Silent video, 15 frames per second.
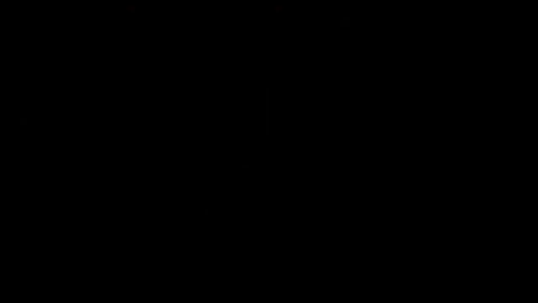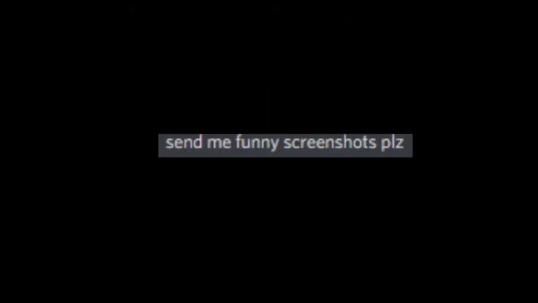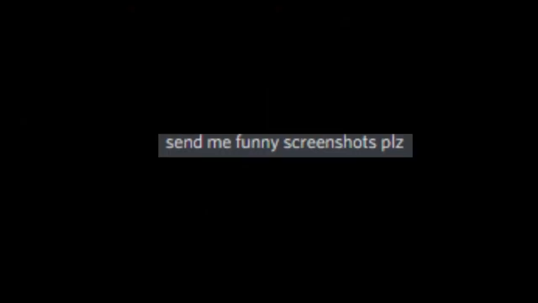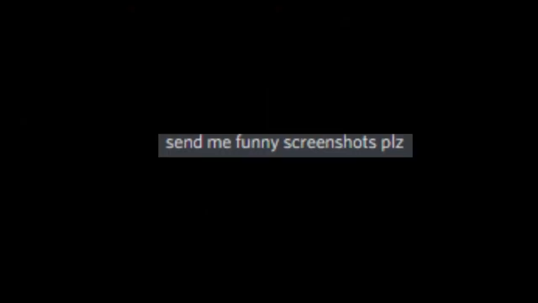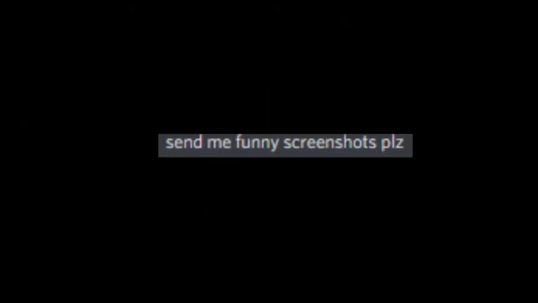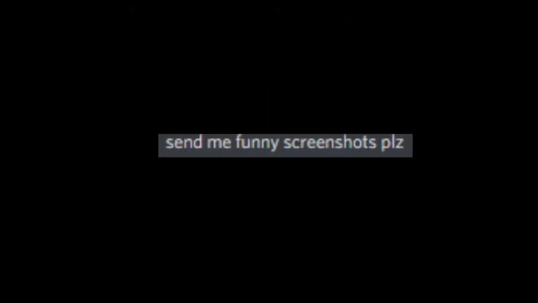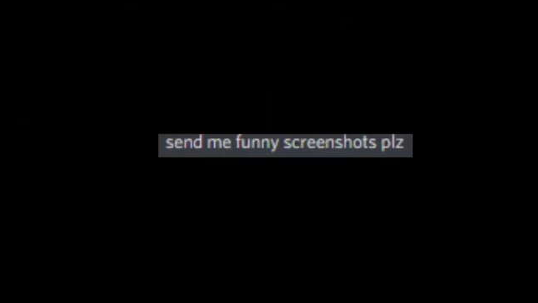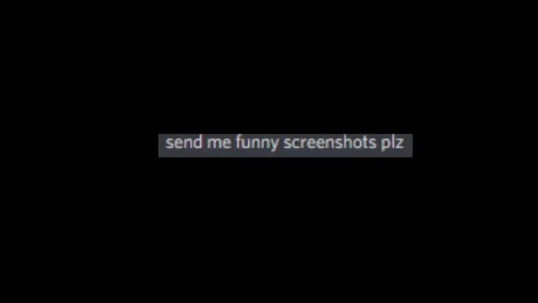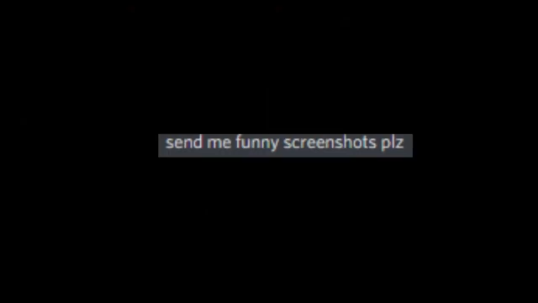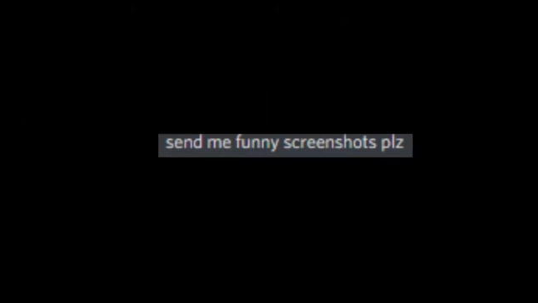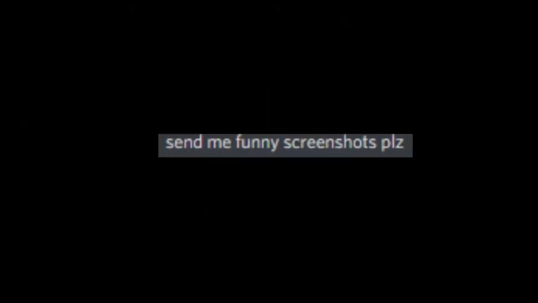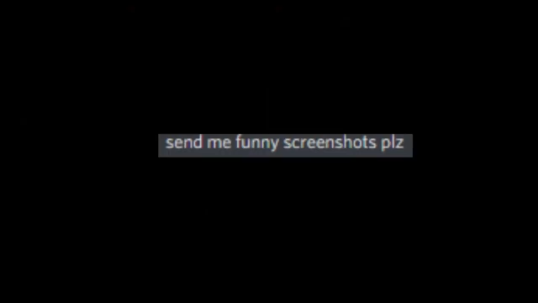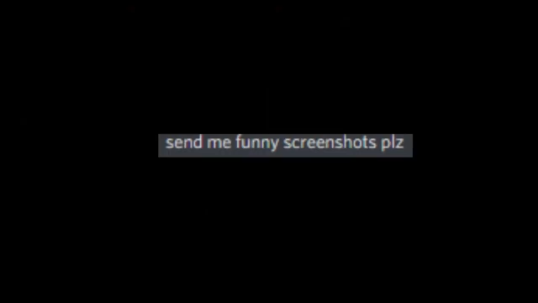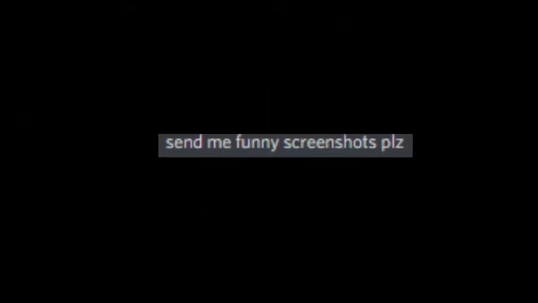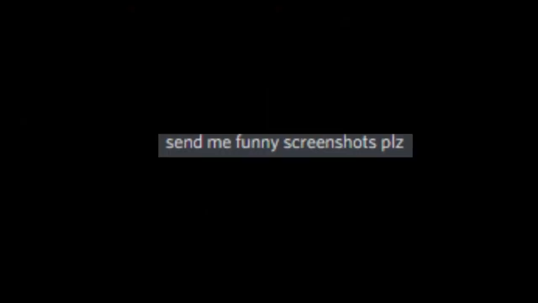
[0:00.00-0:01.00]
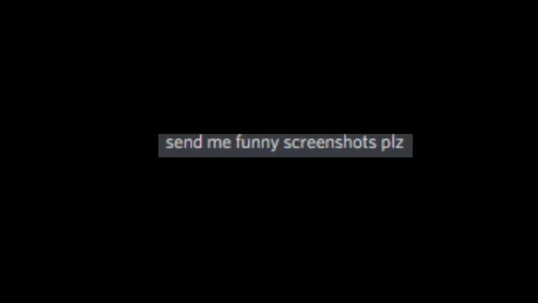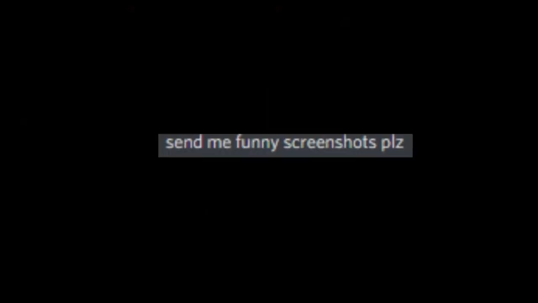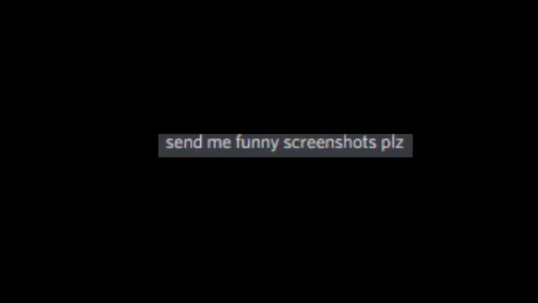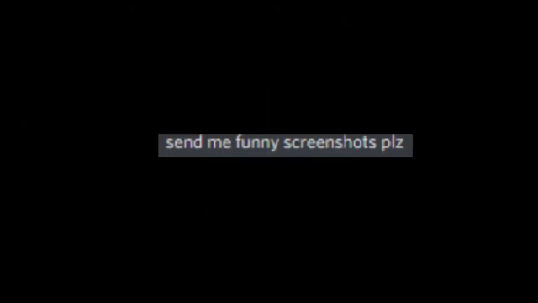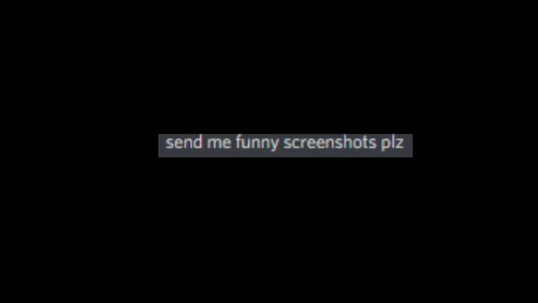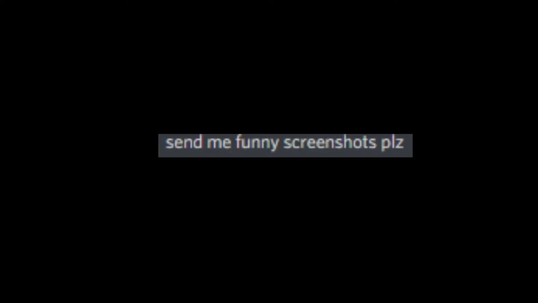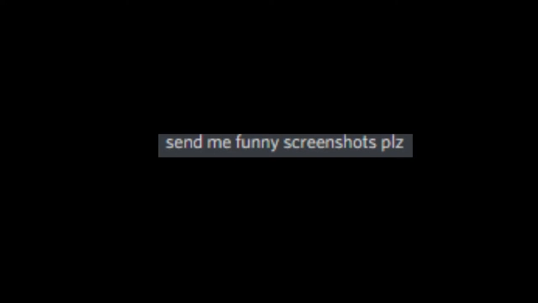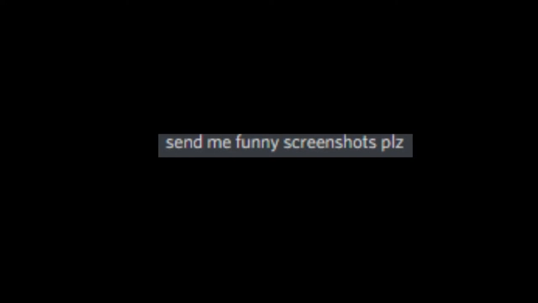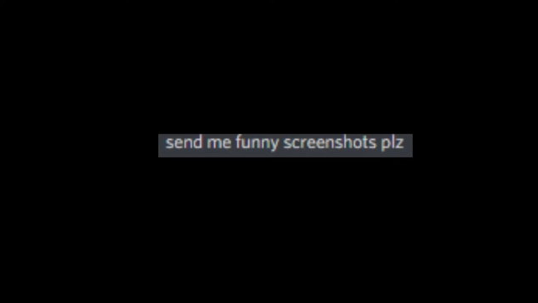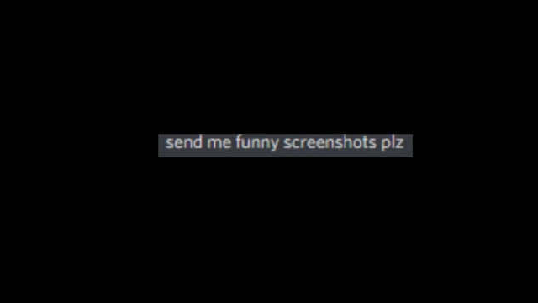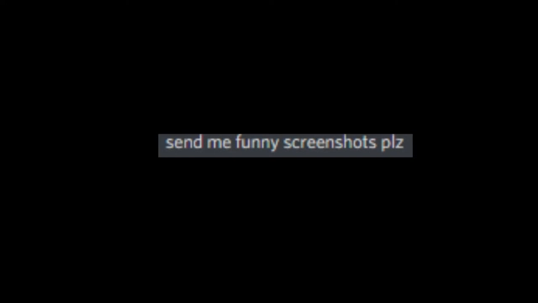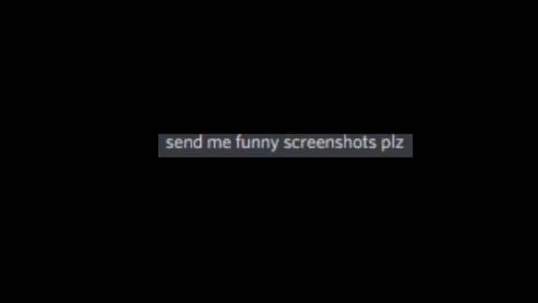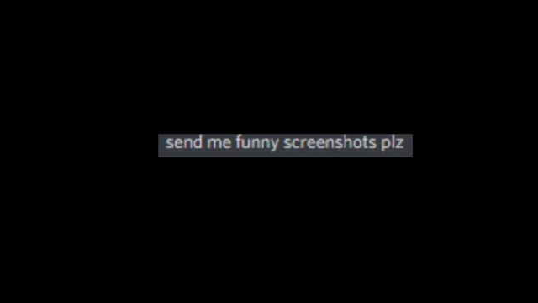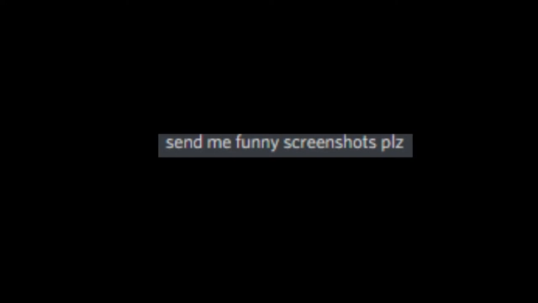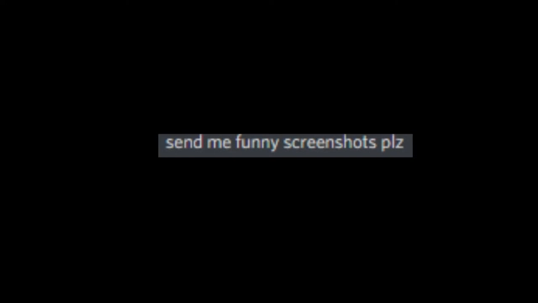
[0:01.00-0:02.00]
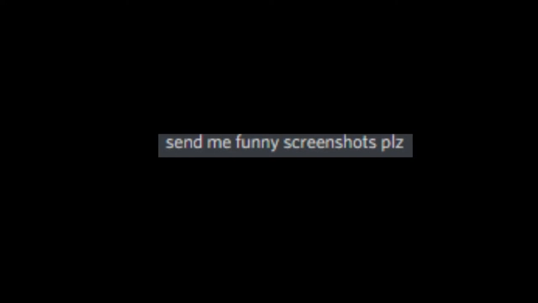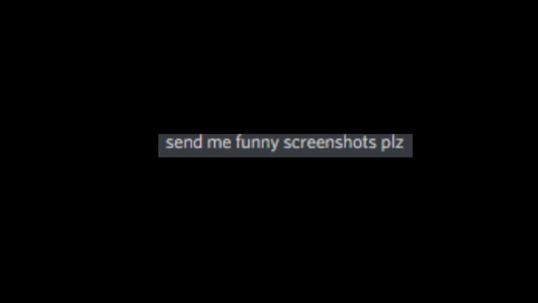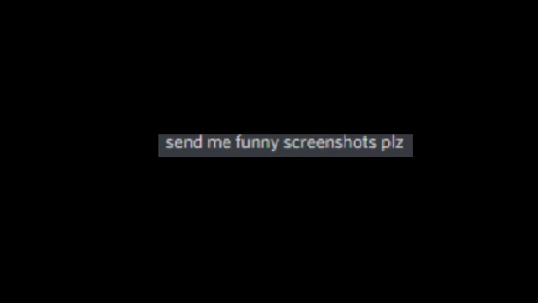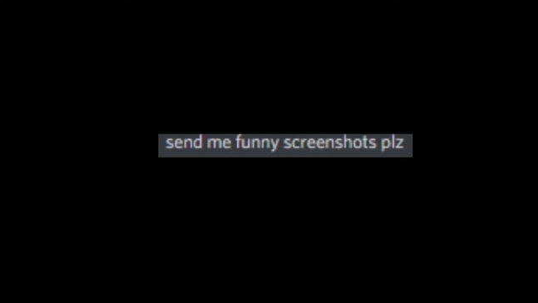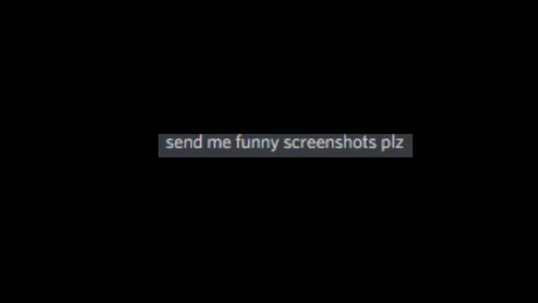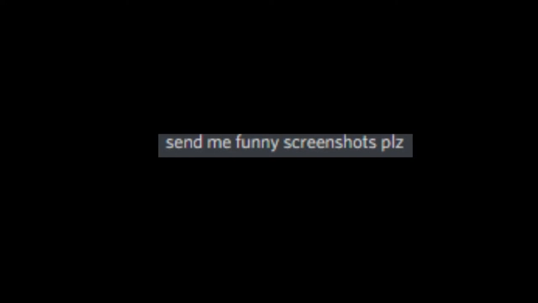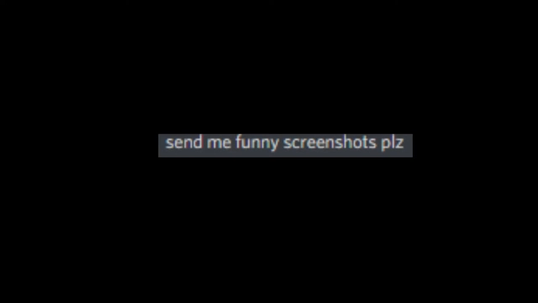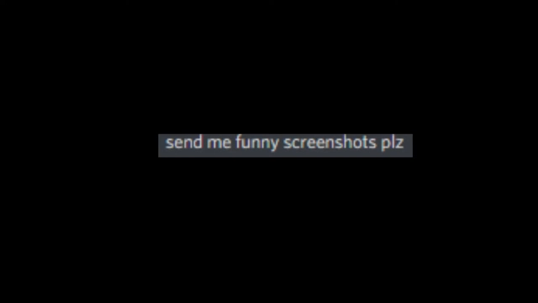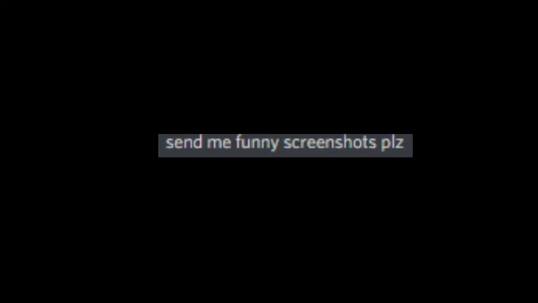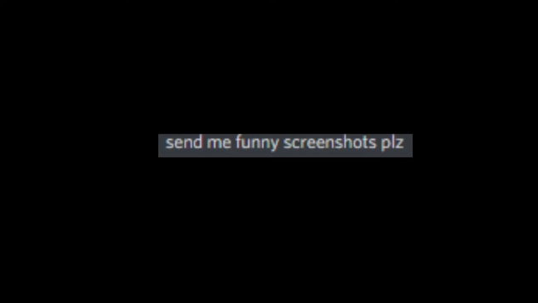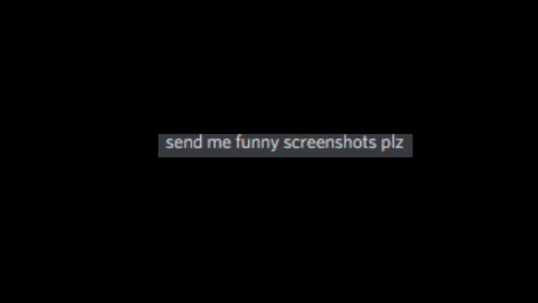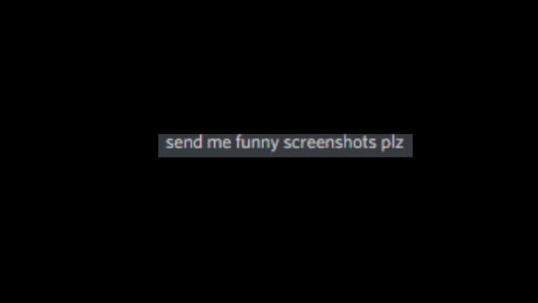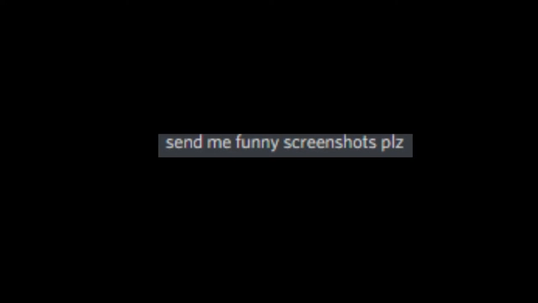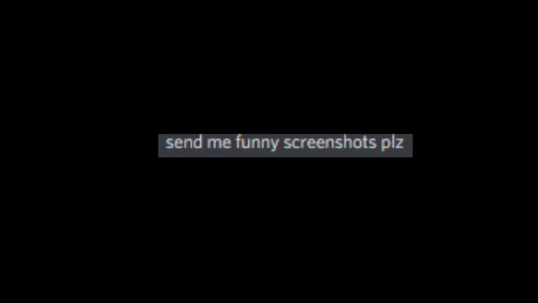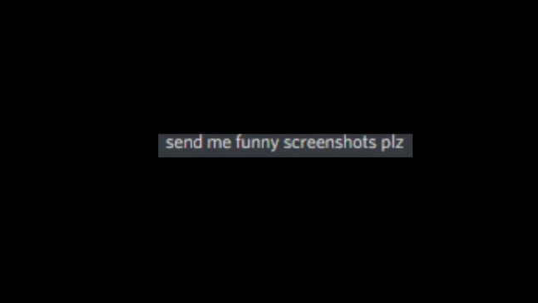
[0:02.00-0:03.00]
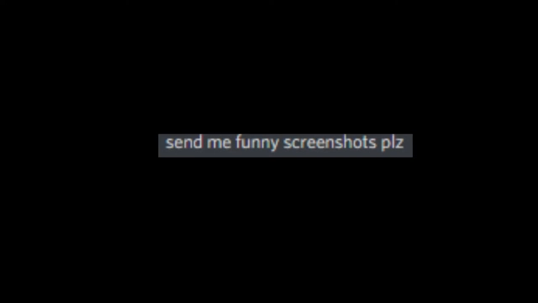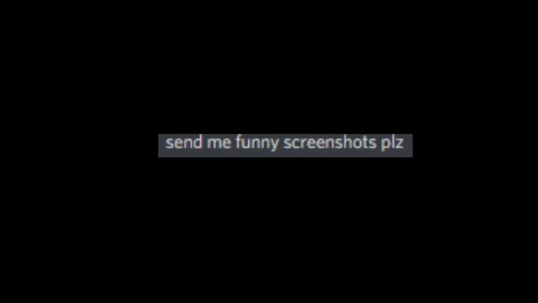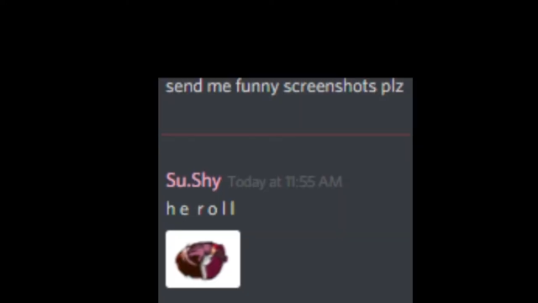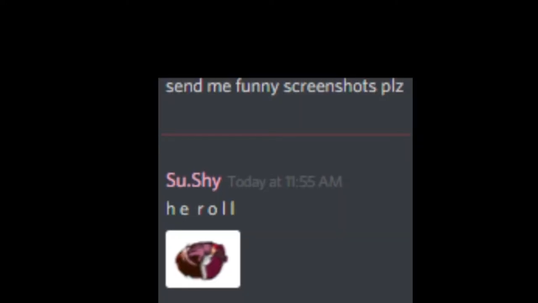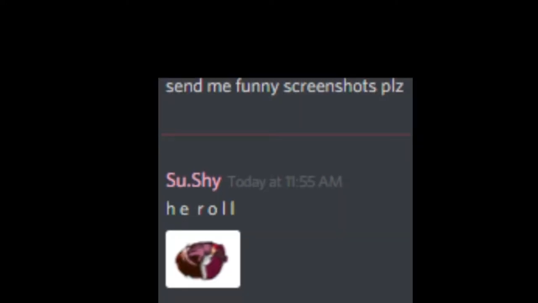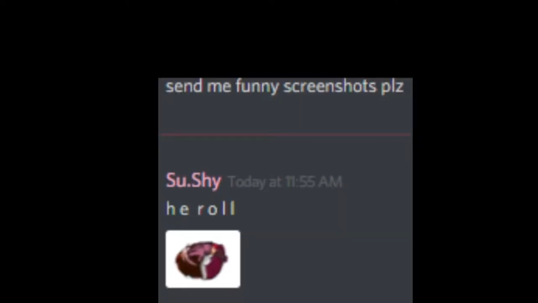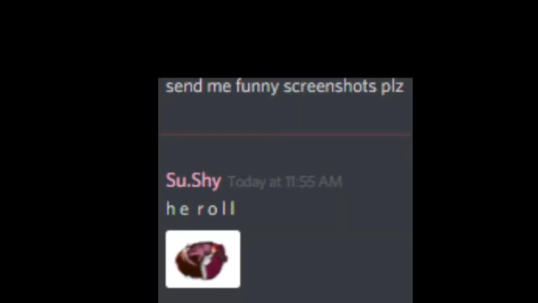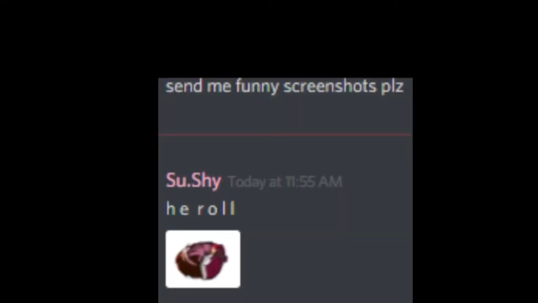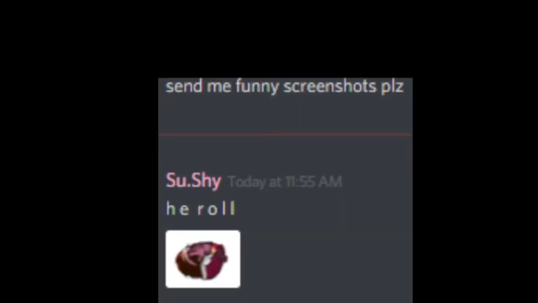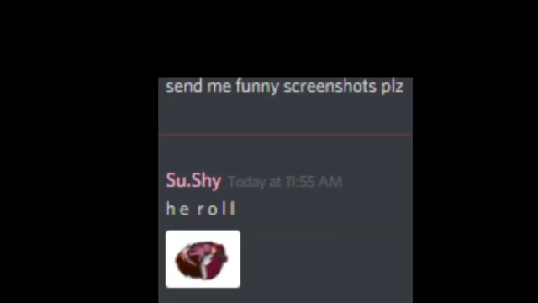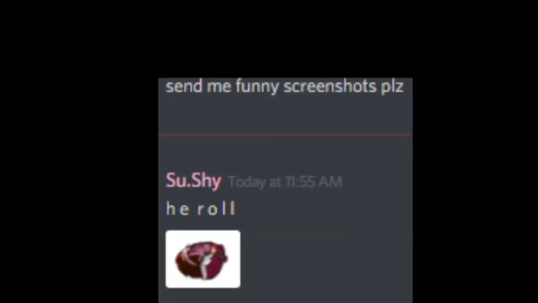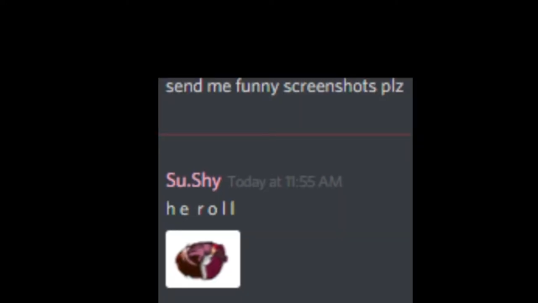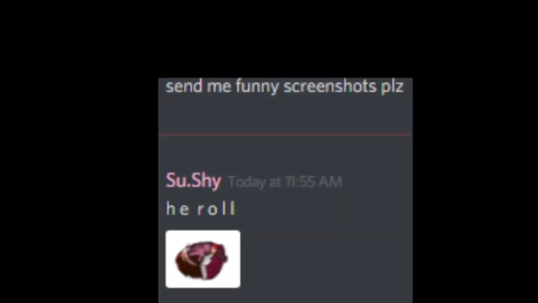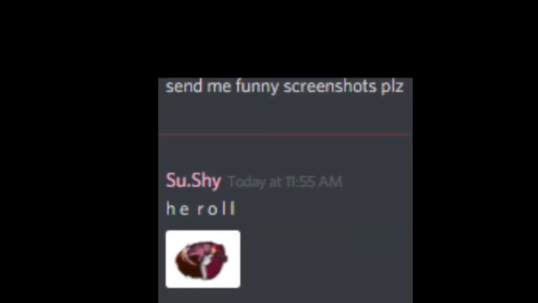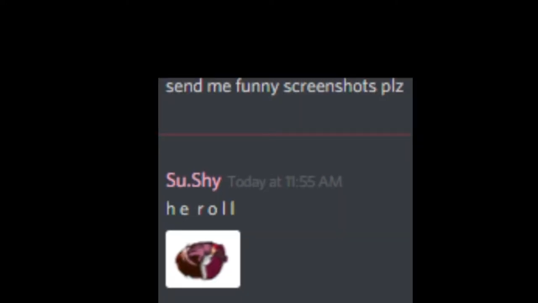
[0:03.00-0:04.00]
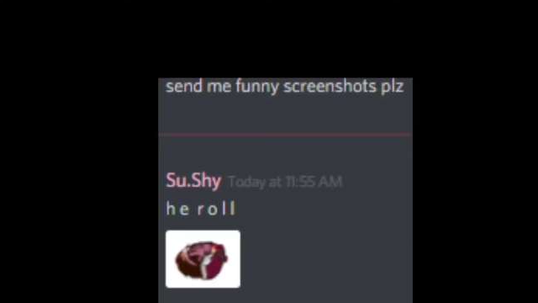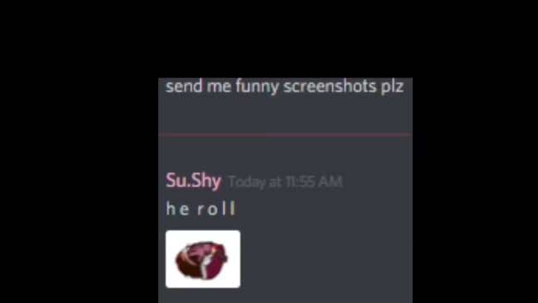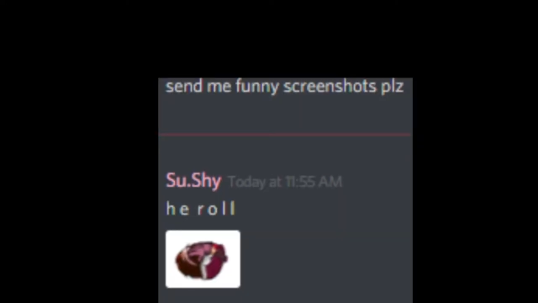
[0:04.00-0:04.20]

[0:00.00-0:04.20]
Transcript: (no speaker visible)